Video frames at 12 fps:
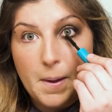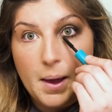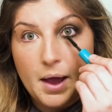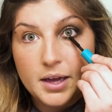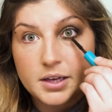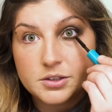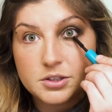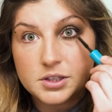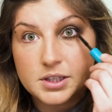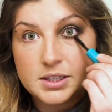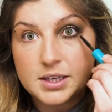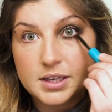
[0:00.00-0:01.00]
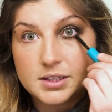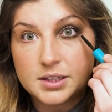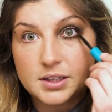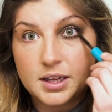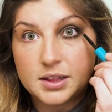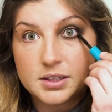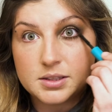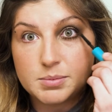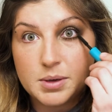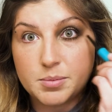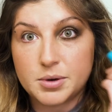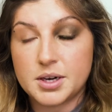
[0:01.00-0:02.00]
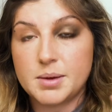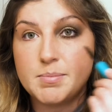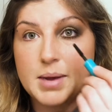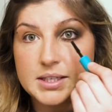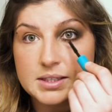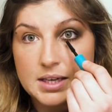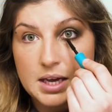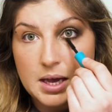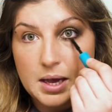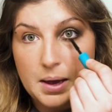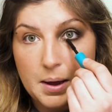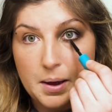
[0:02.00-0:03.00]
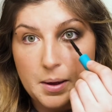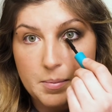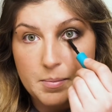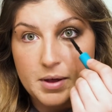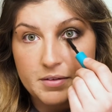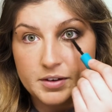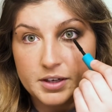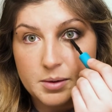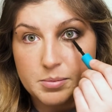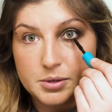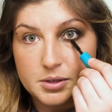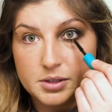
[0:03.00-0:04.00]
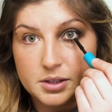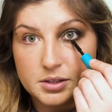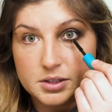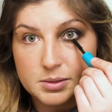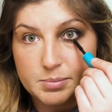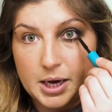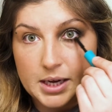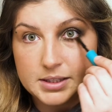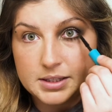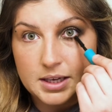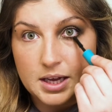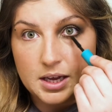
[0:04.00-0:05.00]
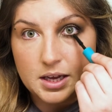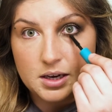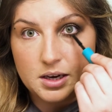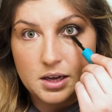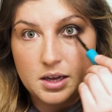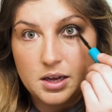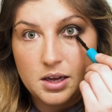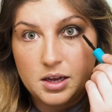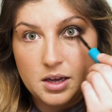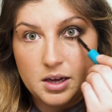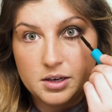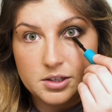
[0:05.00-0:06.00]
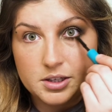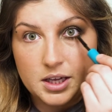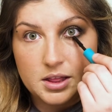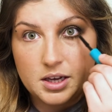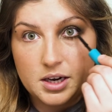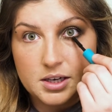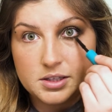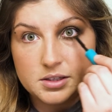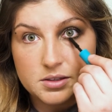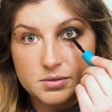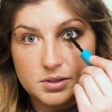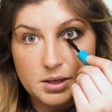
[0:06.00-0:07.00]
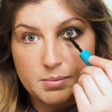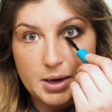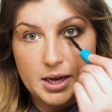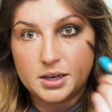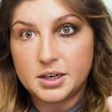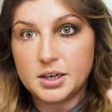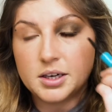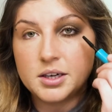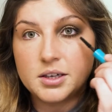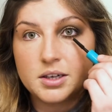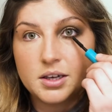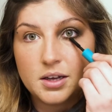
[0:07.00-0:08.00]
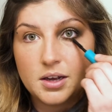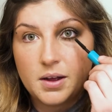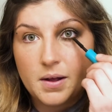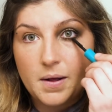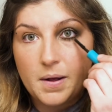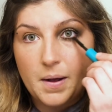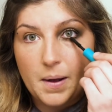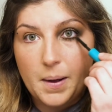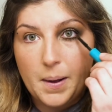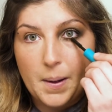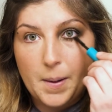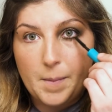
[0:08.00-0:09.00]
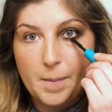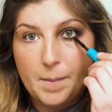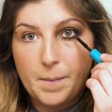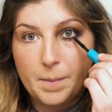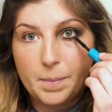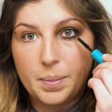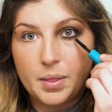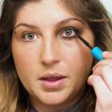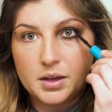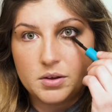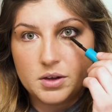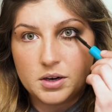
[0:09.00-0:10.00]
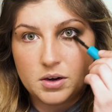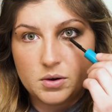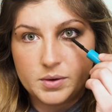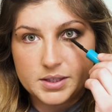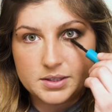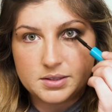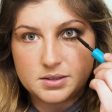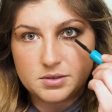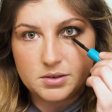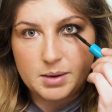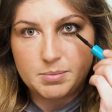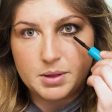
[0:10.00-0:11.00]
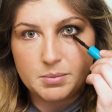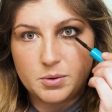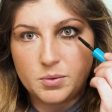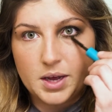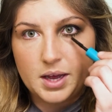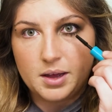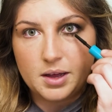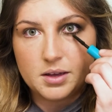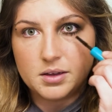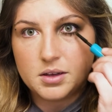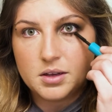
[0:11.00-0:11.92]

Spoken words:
I usually tend to let this be pretty messy. If a couple little spots get underneath there, it doesn't really matter. You can always scrape them away